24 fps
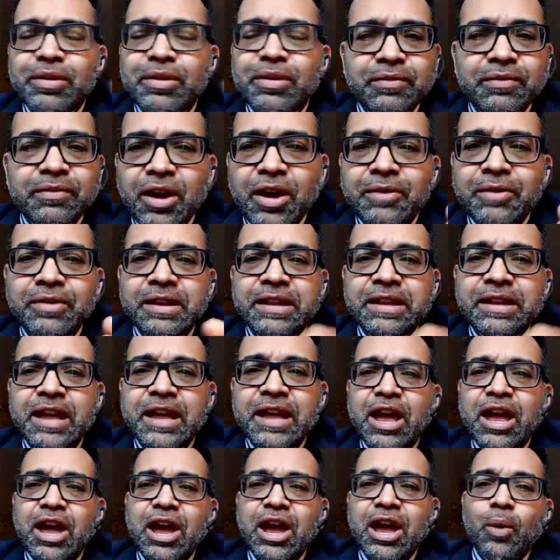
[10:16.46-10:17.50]
of COVID,
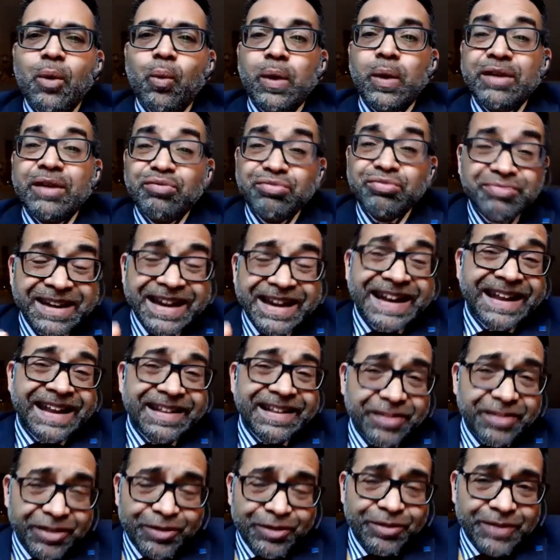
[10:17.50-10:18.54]
we really
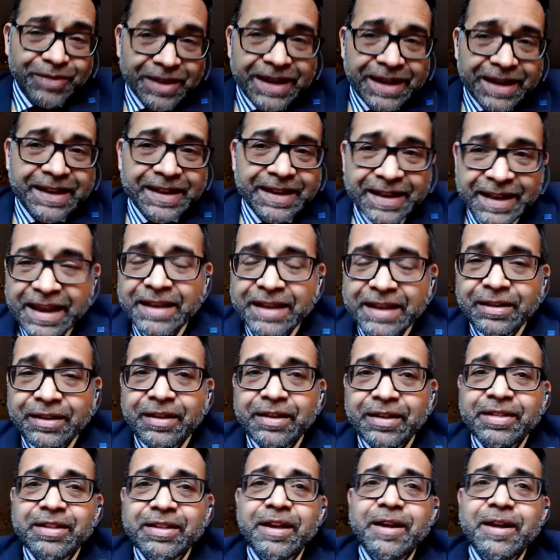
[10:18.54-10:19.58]
do need
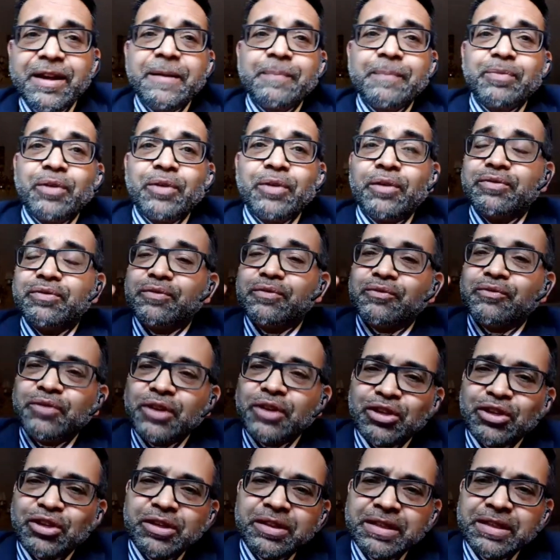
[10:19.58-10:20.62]
leaders of
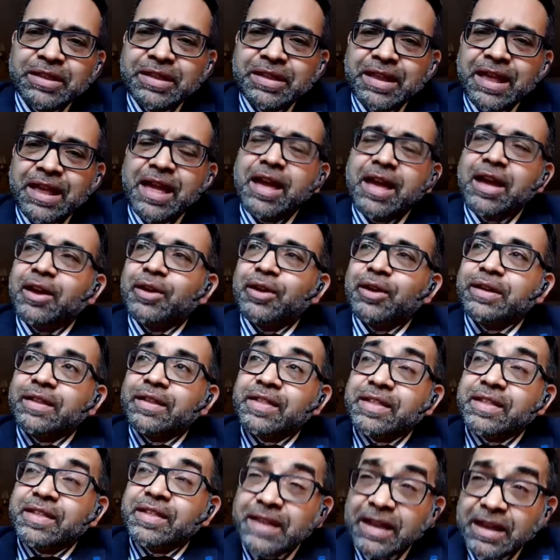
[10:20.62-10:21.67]
vision, who can
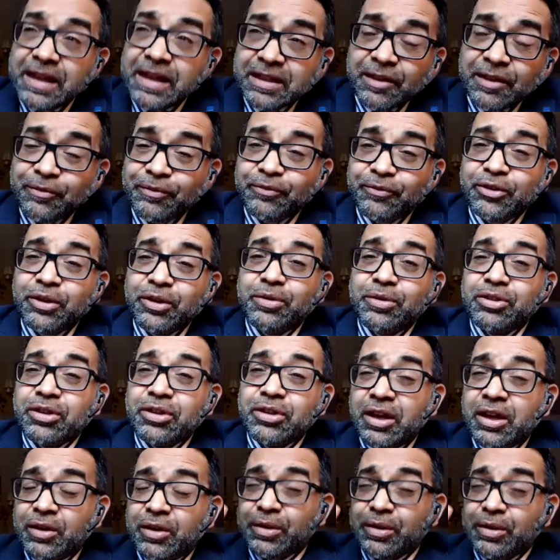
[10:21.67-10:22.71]
see a different
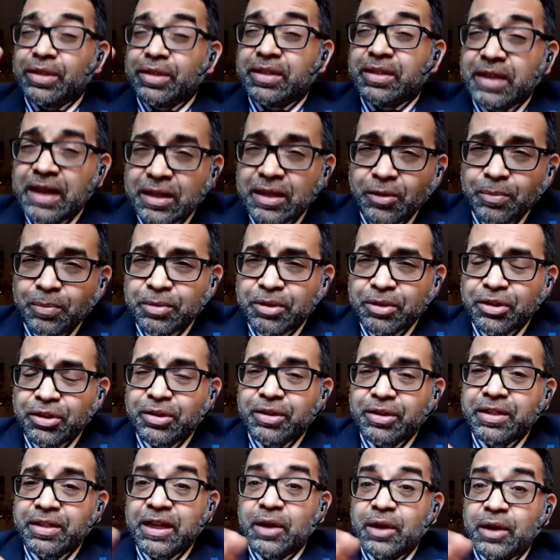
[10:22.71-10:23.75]
future, who can seize
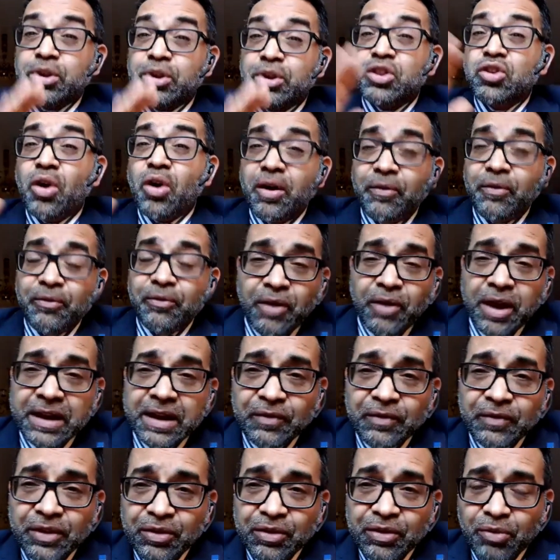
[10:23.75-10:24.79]
opportunity, who are not afraid
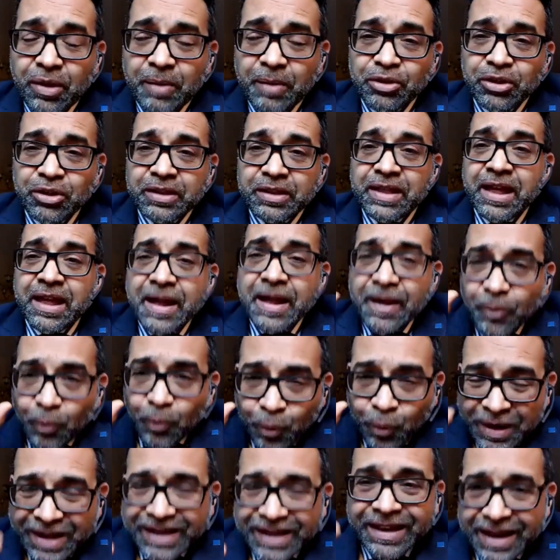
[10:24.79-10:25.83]
of disruption.
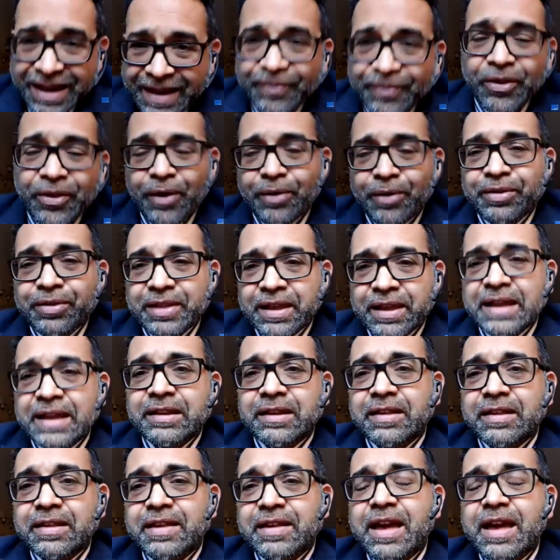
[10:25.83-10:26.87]
We need those
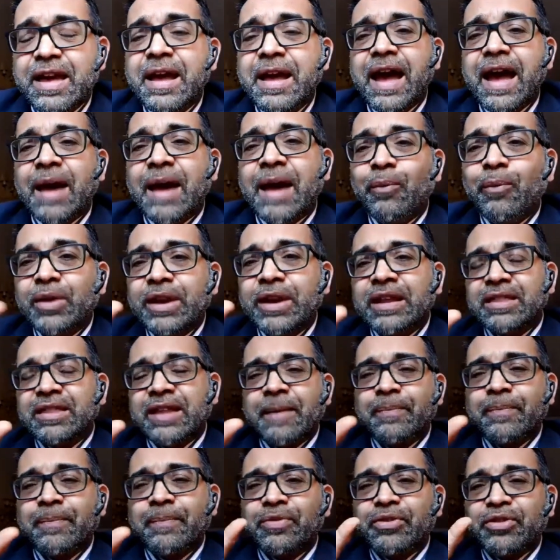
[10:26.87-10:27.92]
leaders, and we need
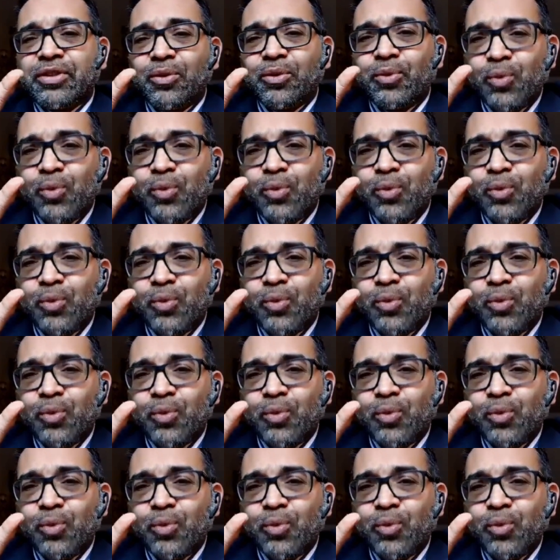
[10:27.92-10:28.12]
them to